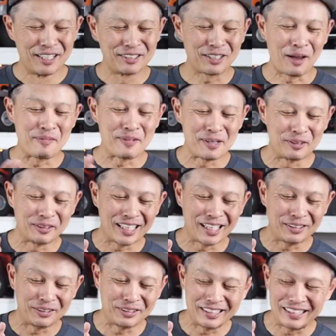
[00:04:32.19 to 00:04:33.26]
so I'm here to tell
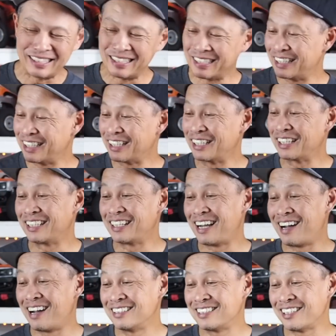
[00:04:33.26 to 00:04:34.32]
you the, the
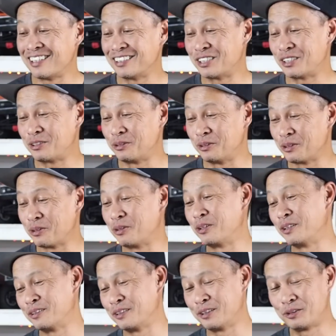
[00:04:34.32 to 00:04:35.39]
God's honest truth
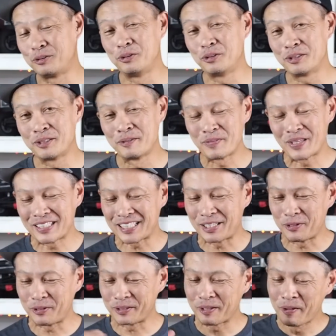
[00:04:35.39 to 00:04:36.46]
or the truth as I
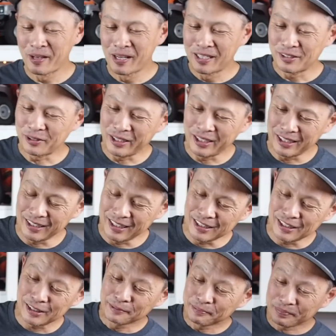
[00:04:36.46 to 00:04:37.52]
know it. So here it
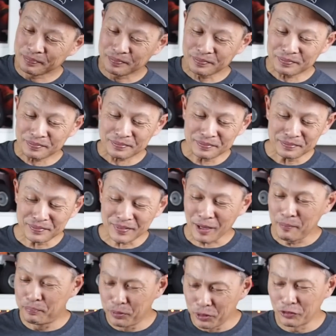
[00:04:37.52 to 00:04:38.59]
is.
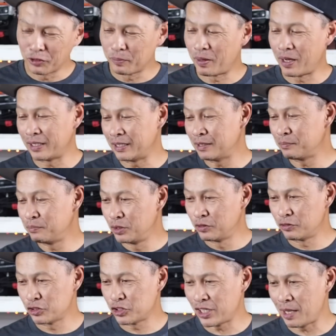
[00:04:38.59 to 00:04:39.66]
Beautiful body,
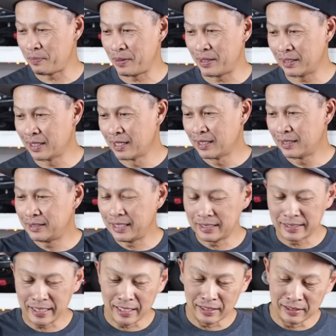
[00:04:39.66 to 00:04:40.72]
beautiful shaping,
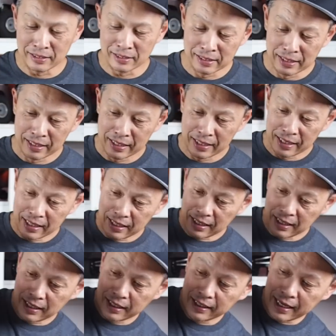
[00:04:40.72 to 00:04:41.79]
detail,
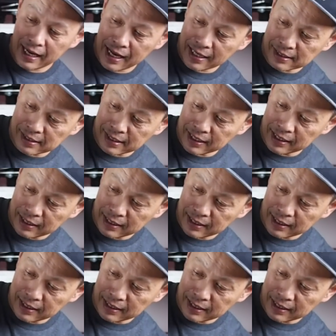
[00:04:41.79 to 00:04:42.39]
uh, it has a, uh,